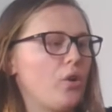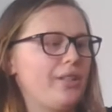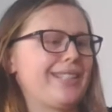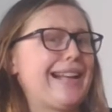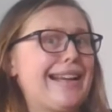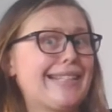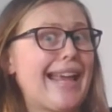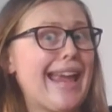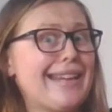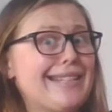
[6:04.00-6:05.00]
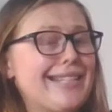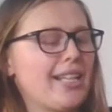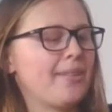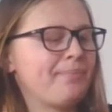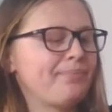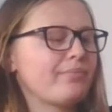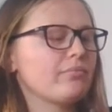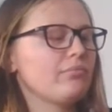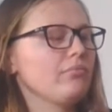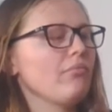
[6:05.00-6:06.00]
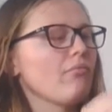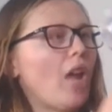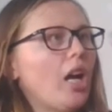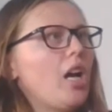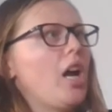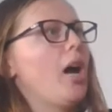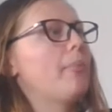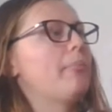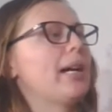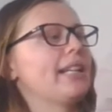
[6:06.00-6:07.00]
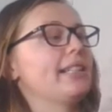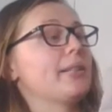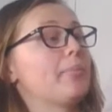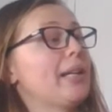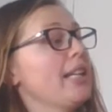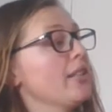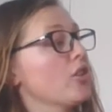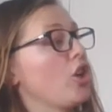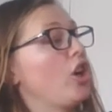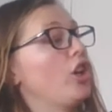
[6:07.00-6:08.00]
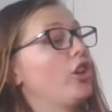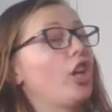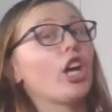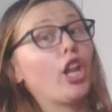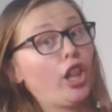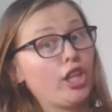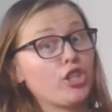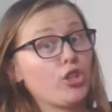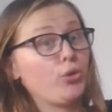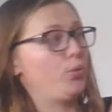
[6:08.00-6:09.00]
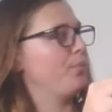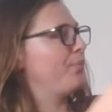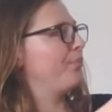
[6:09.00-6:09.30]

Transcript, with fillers: or a size 8 but it depends on the shoe